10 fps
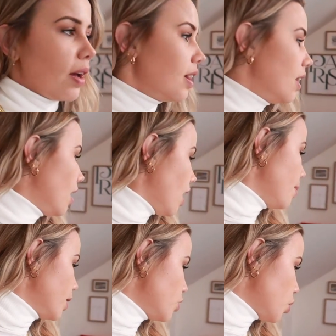But
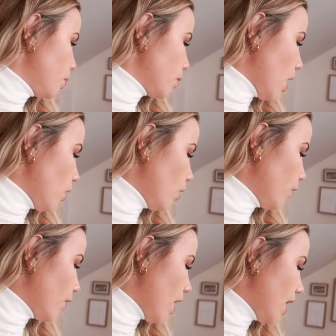I'm gonna go drop all that
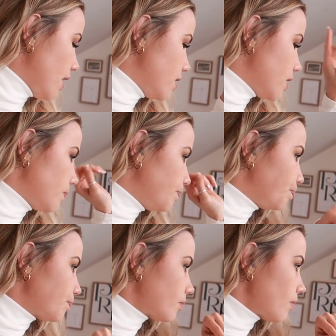off, and
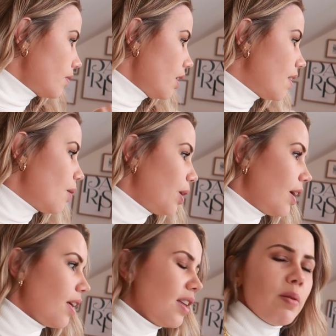then when
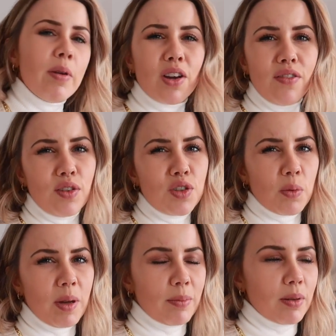I think we might go food
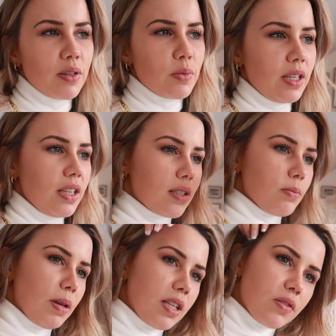shopping because we need
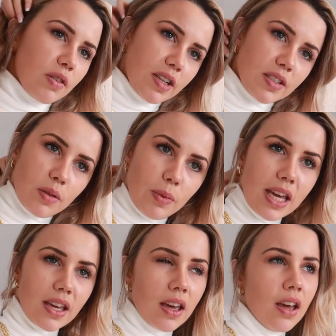some bits for the rest of the
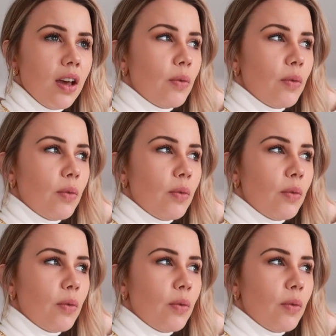week.